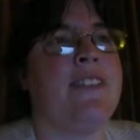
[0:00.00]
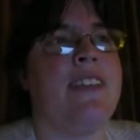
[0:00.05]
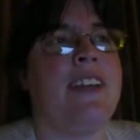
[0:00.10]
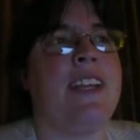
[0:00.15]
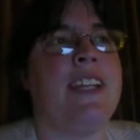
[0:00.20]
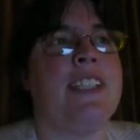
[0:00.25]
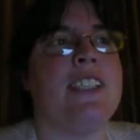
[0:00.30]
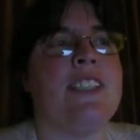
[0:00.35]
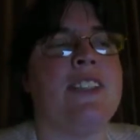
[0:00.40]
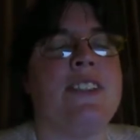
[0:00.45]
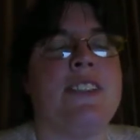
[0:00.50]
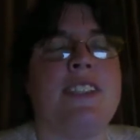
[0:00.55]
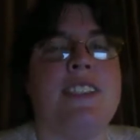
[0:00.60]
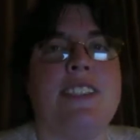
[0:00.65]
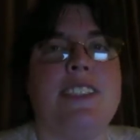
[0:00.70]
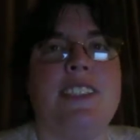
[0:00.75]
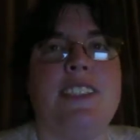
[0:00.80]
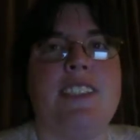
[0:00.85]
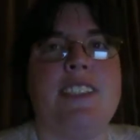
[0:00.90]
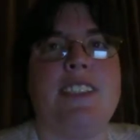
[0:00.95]
made a
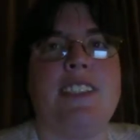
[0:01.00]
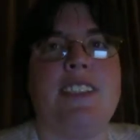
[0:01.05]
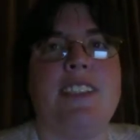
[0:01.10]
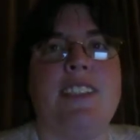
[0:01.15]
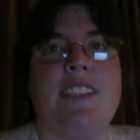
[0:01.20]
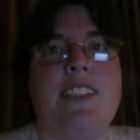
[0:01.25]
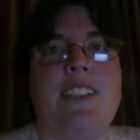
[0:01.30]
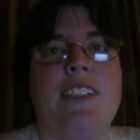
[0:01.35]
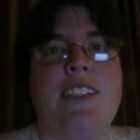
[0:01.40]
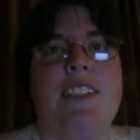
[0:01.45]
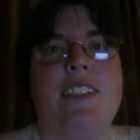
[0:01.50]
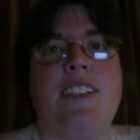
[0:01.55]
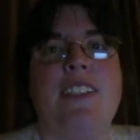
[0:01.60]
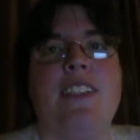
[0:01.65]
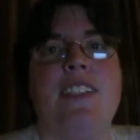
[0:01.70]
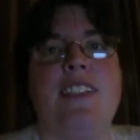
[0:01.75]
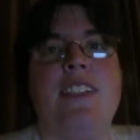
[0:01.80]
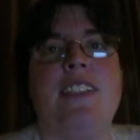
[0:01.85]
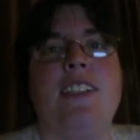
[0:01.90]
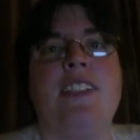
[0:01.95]
choice
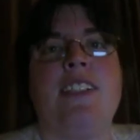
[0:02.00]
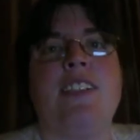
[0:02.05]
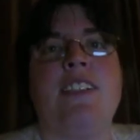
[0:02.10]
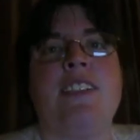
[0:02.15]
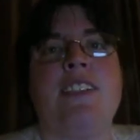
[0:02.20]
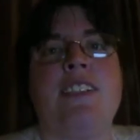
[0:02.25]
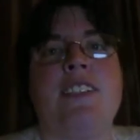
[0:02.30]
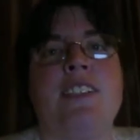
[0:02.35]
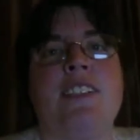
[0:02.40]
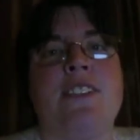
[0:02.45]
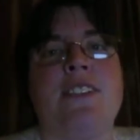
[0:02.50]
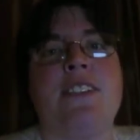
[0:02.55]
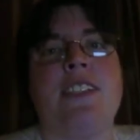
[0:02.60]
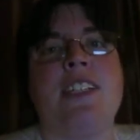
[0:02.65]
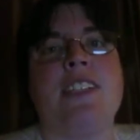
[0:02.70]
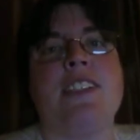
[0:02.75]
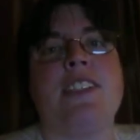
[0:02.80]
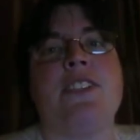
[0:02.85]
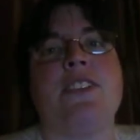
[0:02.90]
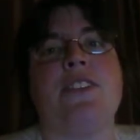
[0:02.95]
to do
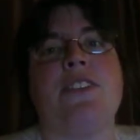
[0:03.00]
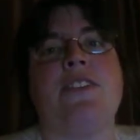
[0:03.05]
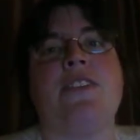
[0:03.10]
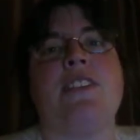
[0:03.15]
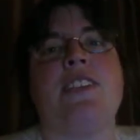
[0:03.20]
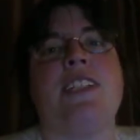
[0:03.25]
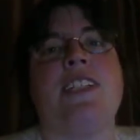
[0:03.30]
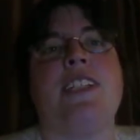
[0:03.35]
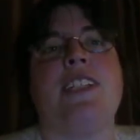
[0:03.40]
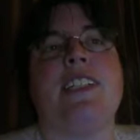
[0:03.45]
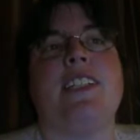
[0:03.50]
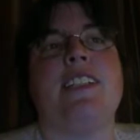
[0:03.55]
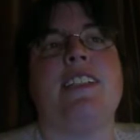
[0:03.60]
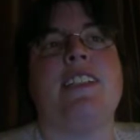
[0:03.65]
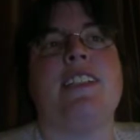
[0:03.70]
that sort of thing.